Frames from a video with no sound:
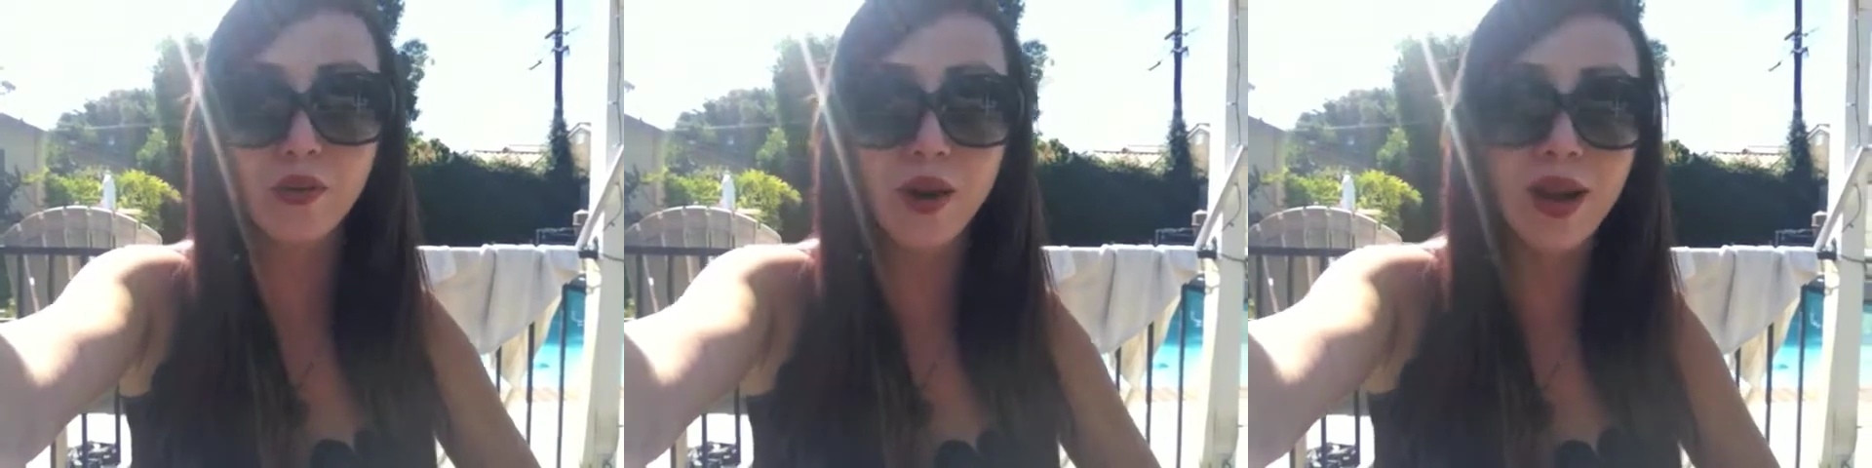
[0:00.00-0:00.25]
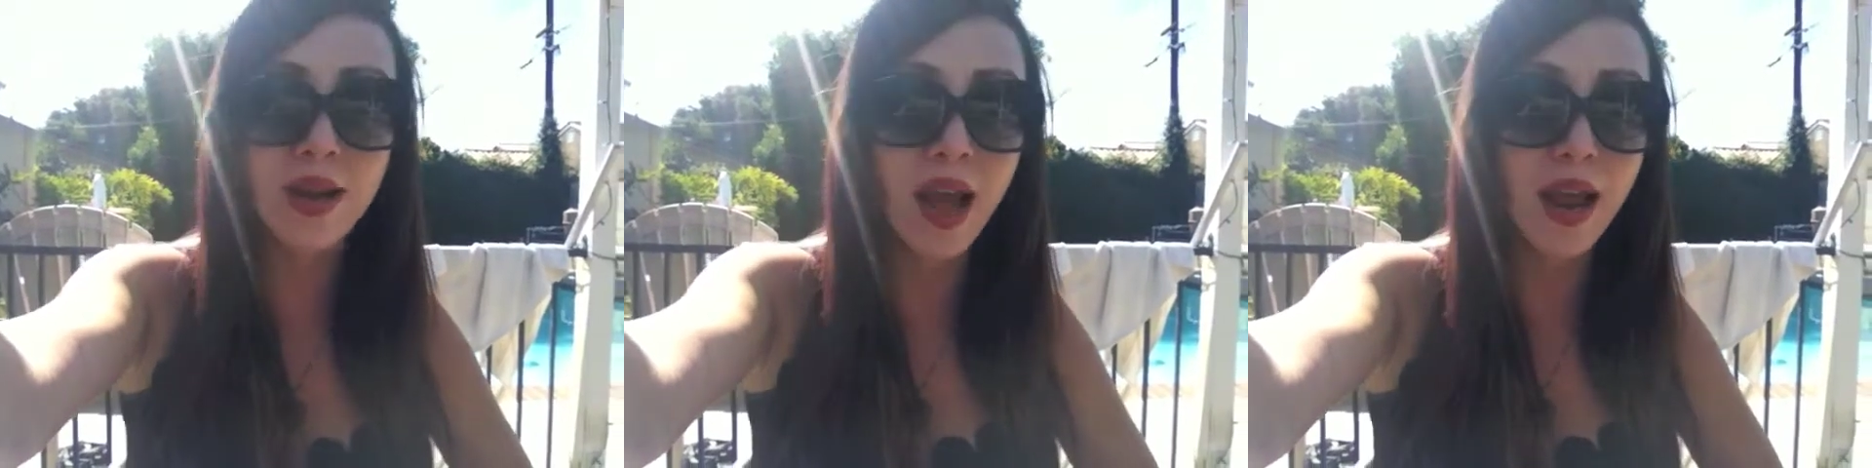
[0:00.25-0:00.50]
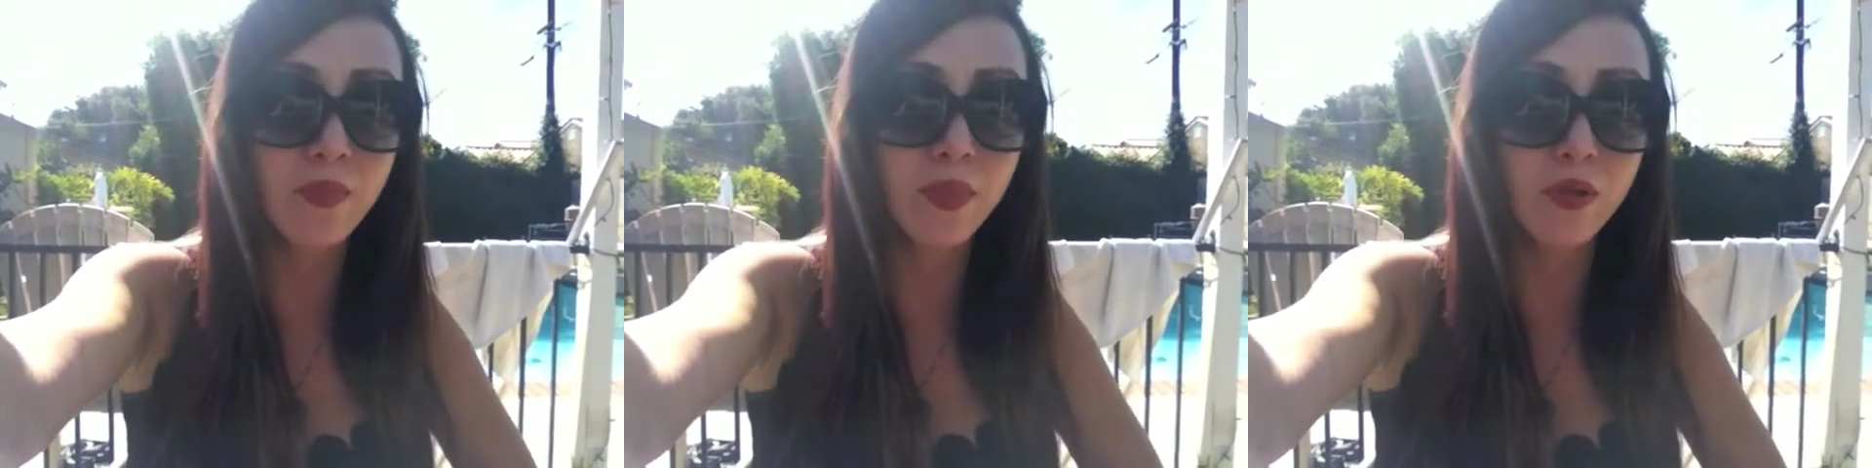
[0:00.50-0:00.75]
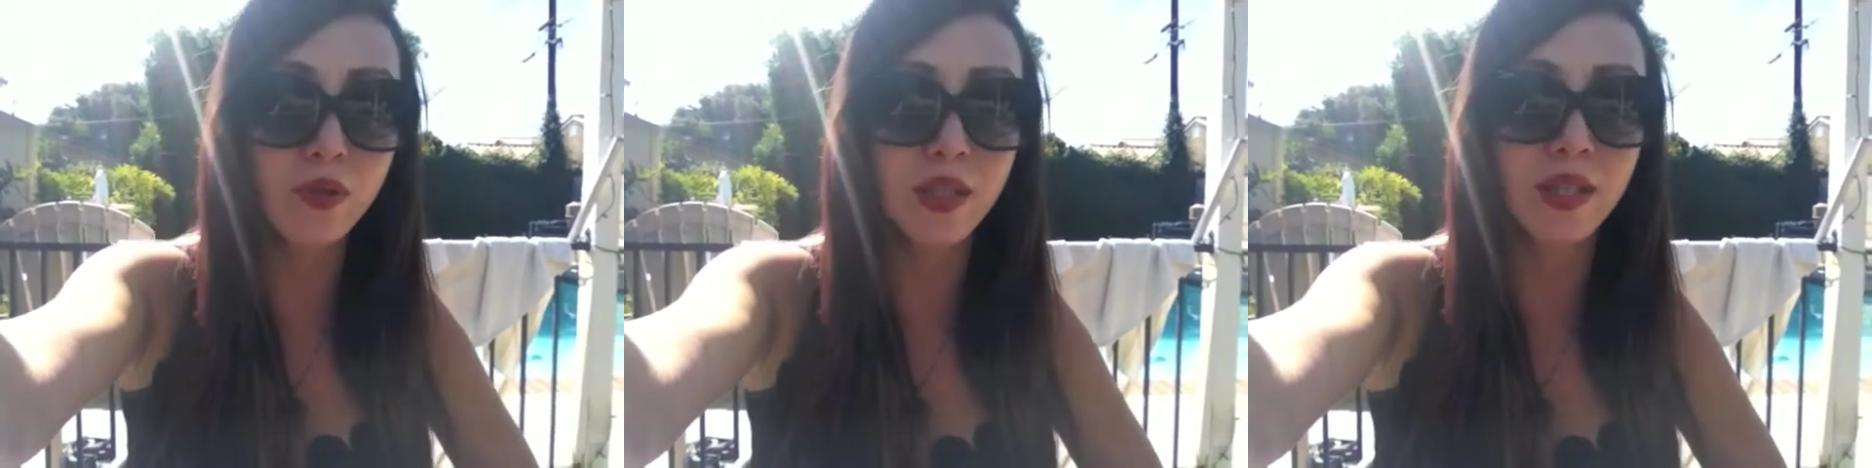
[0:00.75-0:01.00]
great night of
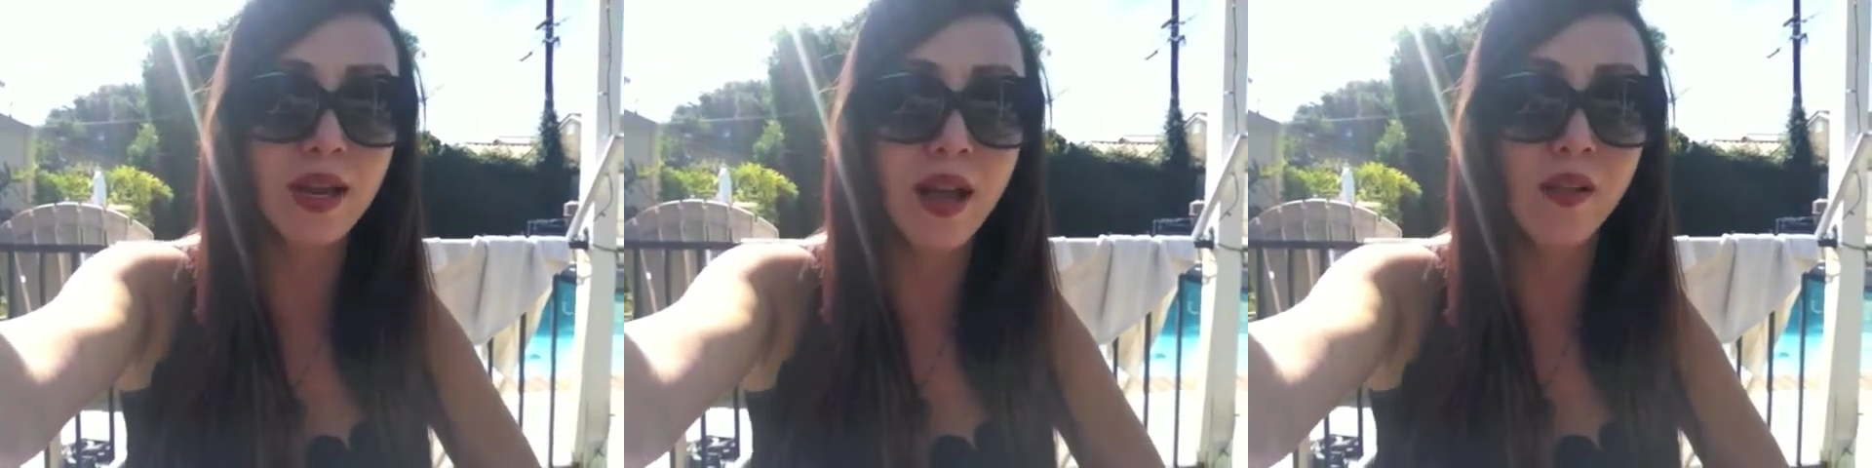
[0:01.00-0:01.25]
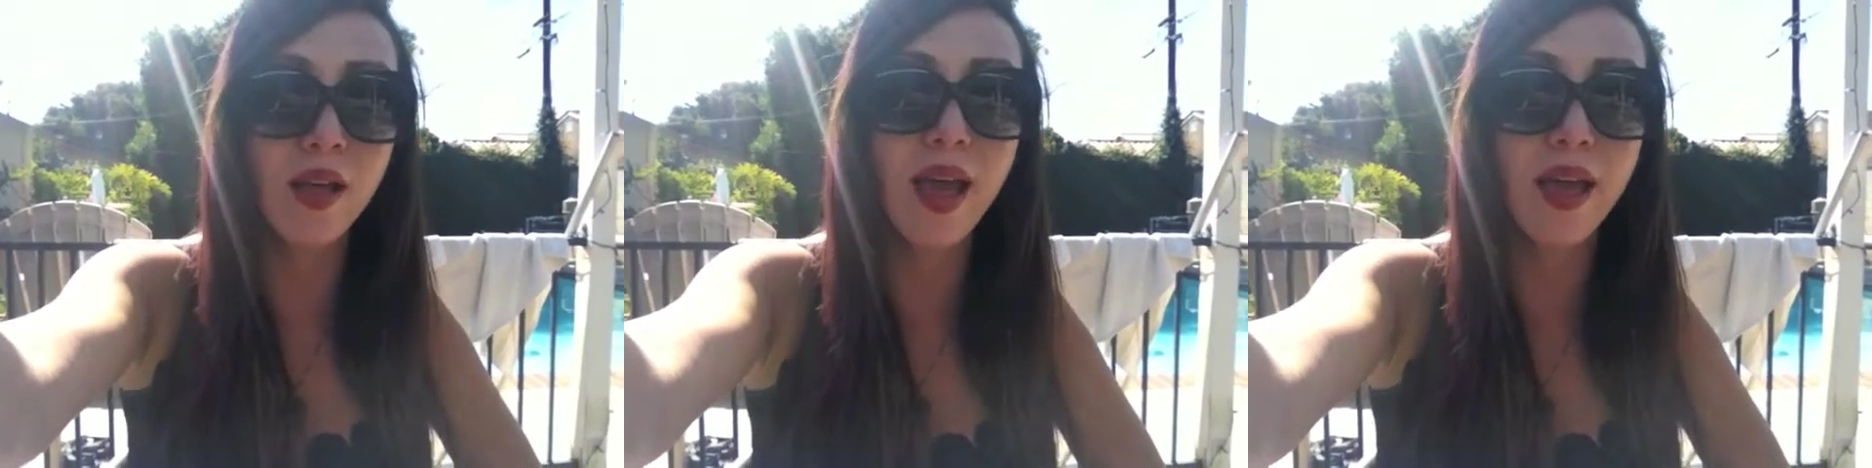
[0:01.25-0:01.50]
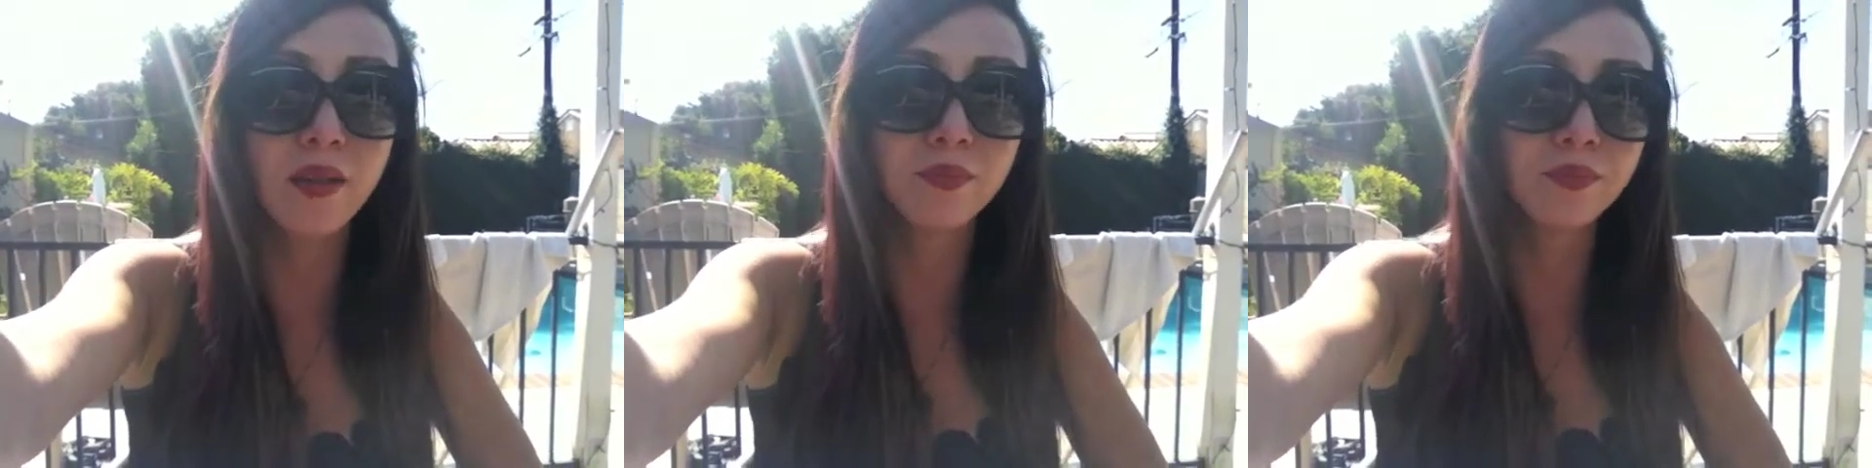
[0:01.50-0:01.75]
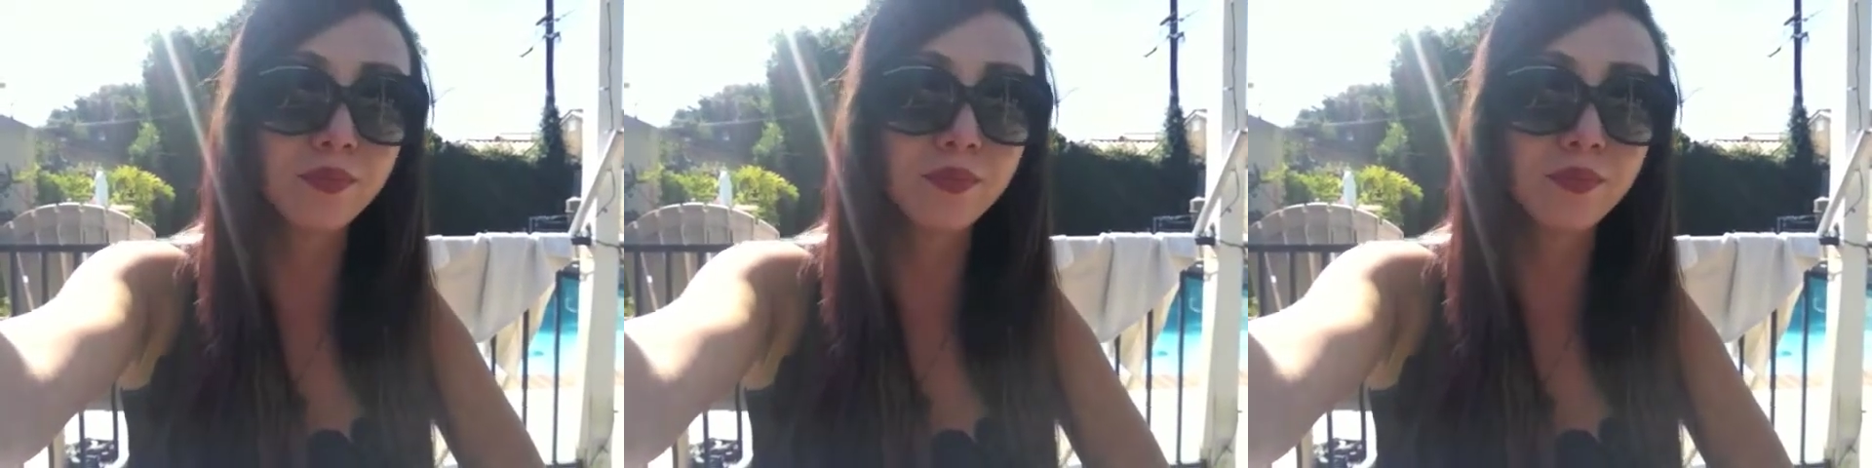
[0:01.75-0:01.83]
music in LA.